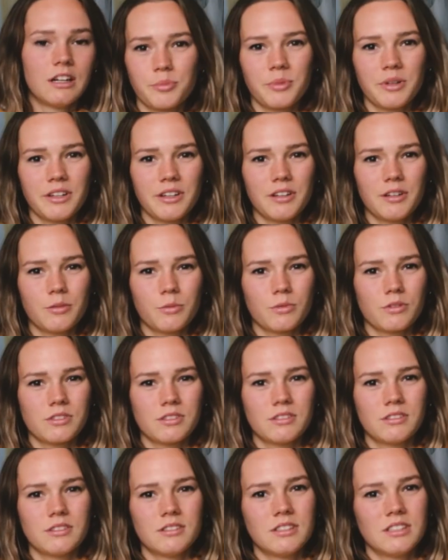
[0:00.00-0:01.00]
For me, it
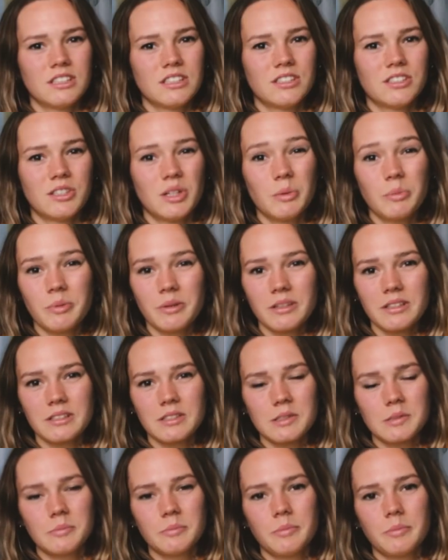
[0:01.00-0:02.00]
wasn't the
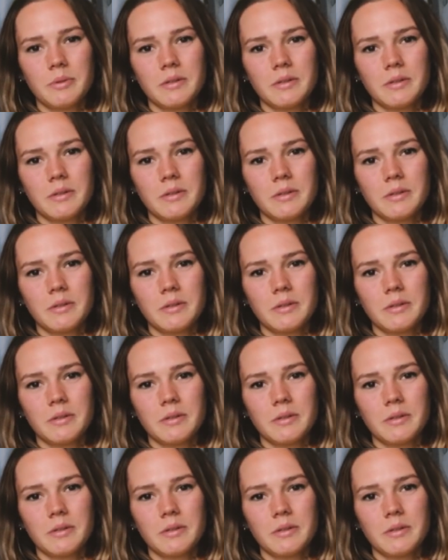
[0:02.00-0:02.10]
cheapest,